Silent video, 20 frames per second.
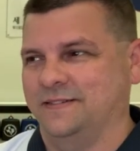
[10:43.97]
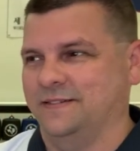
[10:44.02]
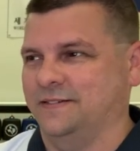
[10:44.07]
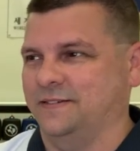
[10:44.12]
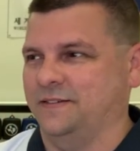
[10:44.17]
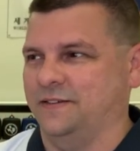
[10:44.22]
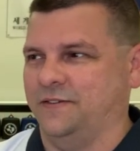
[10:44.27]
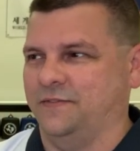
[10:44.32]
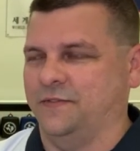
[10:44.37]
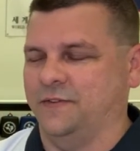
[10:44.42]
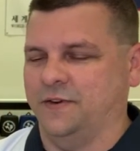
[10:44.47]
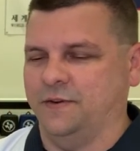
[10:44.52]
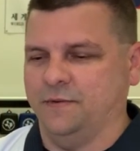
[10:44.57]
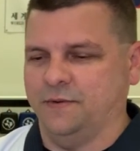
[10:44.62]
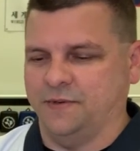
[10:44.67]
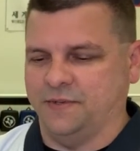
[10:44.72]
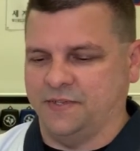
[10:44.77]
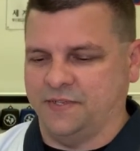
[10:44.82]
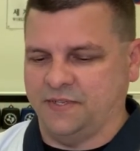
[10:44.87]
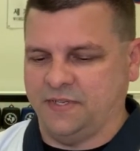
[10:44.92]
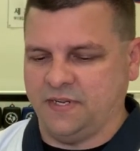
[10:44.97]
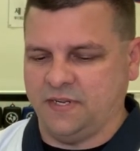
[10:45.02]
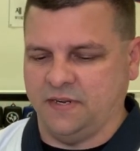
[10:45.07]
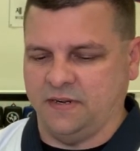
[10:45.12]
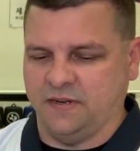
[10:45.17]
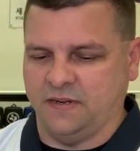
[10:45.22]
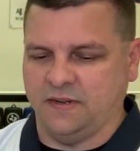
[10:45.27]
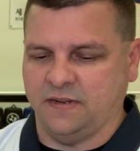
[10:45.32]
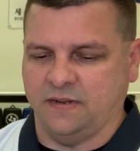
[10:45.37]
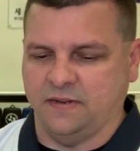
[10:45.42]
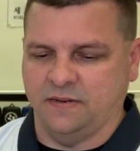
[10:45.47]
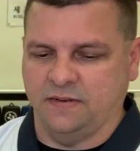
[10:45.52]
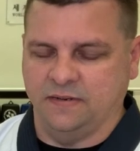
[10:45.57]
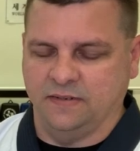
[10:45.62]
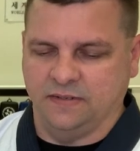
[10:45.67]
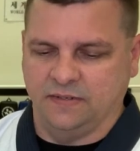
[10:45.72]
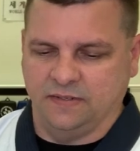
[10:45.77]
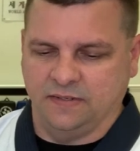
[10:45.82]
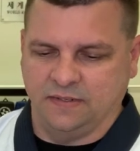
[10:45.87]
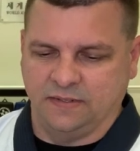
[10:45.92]
I forgot what I was saying now.
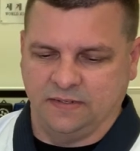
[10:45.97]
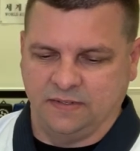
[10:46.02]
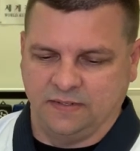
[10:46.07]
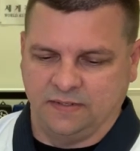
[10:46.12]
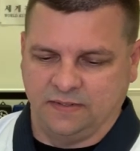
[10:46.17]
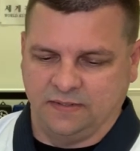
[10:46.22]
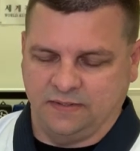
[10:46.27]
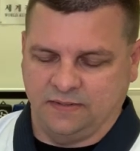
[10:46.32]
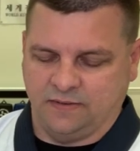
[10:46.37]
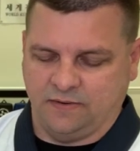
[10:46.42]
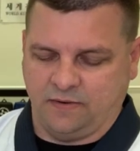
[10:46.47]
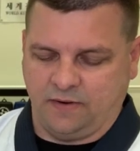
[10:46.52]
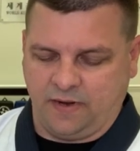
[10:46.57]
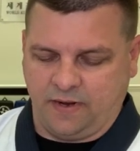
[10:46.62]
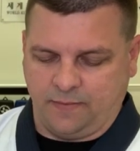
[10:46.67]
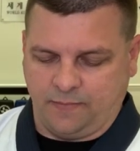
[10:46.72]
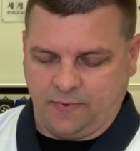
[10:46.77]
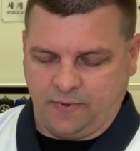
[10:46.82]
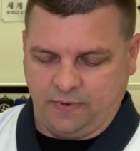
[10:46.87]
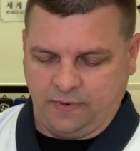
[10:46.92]
Crap.